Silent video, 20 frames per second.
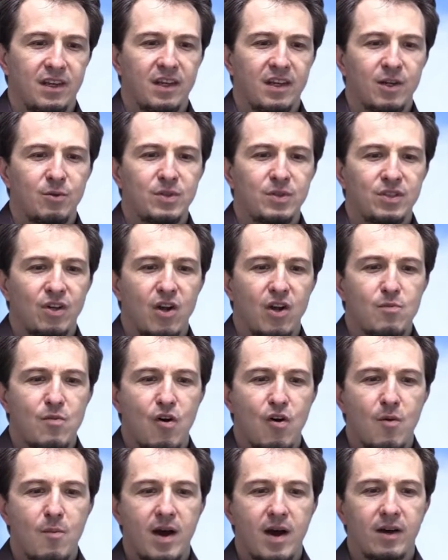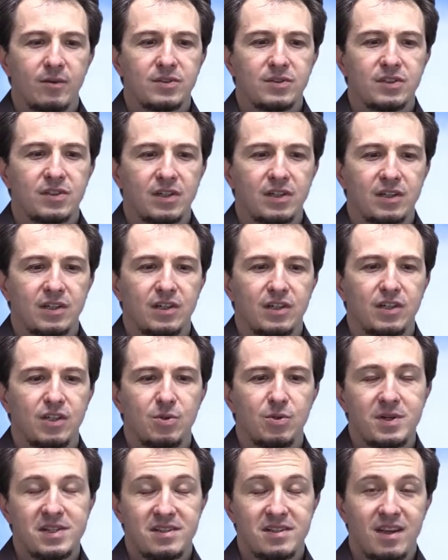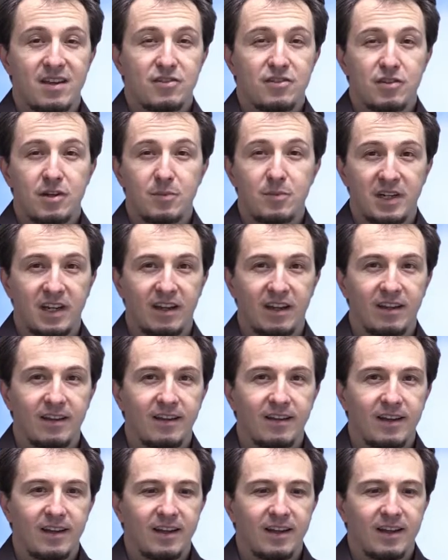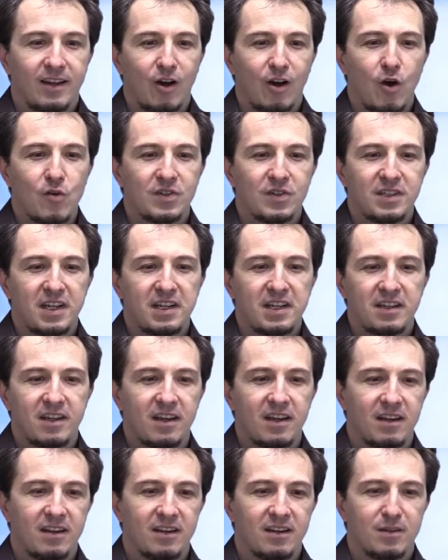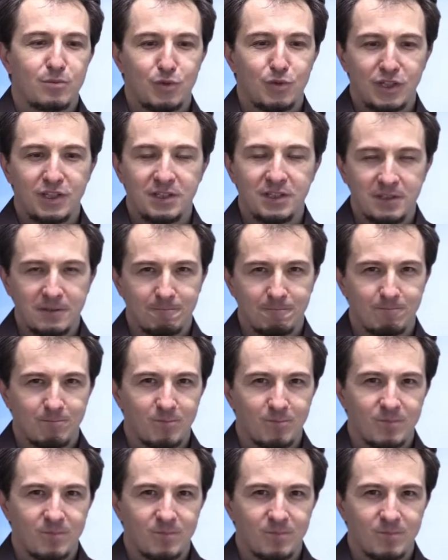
Here we talk more about USA and Germany overtaking Britain.